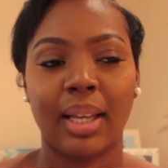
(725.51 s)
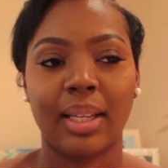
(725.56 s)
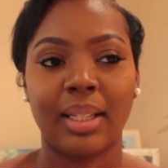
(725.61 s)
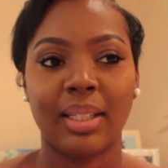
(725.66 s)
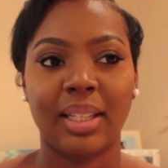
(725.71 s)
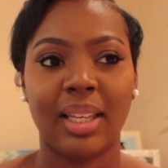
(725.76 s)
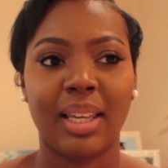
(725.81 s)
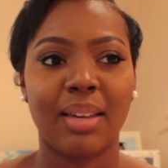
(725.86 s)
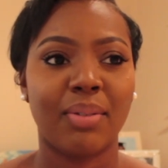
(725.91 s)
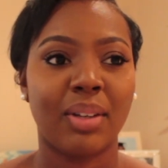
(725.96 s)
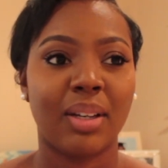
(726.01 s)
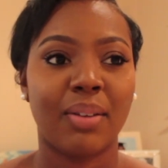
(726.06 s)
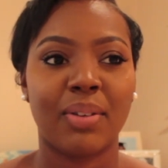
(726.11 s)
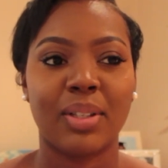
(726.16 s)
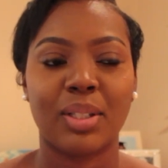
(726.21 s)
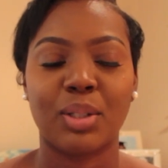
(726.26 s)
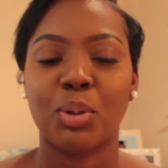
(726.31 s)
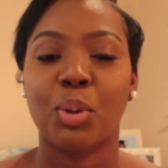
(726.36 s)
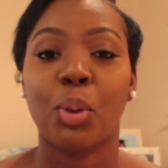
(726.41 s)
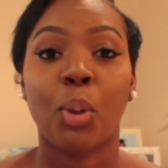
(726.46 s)
And even
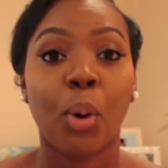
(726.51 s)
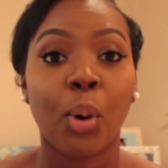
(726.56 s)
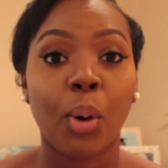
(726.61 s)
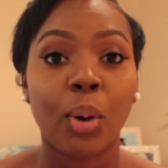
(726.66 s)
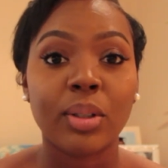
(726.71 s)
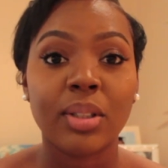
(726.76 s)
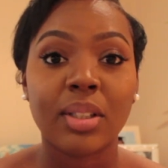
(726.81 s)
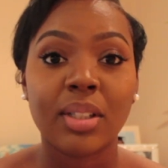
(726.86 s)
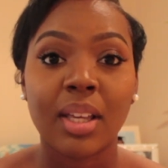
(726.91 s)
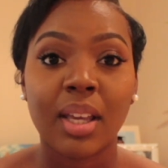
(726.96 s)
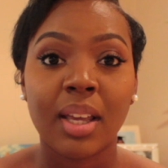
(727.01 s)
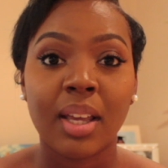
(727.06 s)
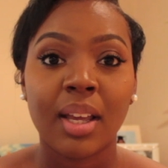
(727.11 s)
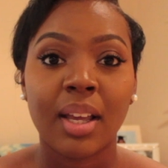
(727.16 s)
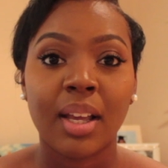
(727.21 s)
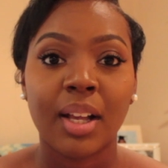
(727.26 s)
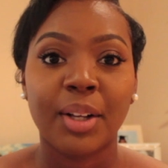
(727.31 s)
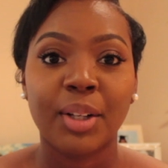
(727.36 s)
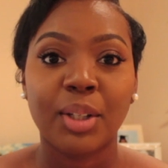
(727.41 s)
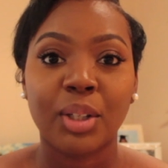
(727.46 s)
if it's not,
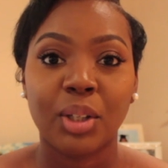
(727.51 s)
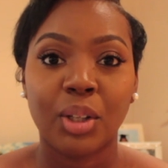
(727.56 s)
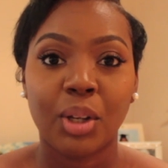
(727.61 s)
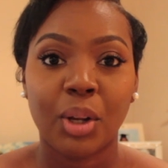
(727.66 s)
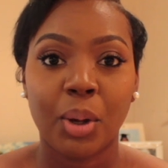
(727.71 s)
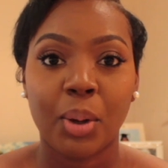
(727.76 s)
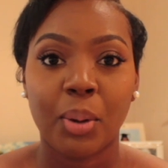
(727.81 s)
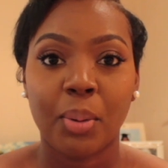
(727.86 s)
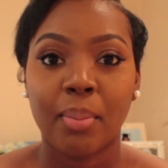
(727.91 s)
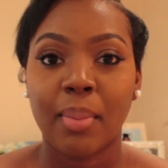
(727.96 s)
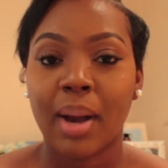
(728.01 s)
you know,